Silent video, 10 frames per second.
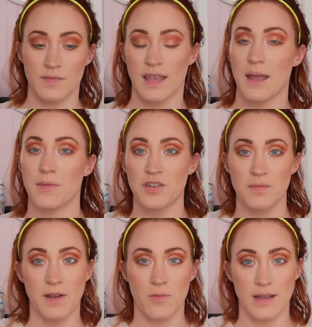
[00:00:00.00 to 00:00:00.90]
Okay, I'm going to do
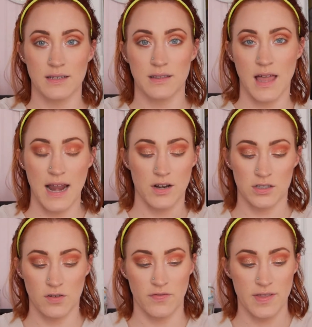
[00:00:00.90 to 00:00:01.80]
my winged liner.
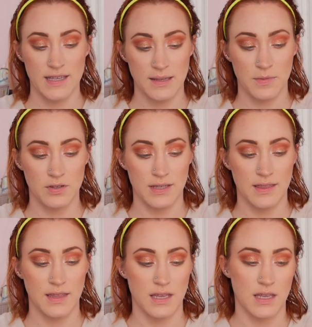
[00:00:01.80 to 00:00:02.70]
So for this, I'm
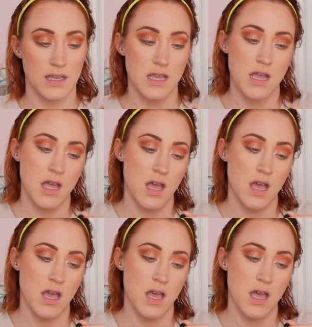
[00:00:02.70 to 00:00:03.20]
using the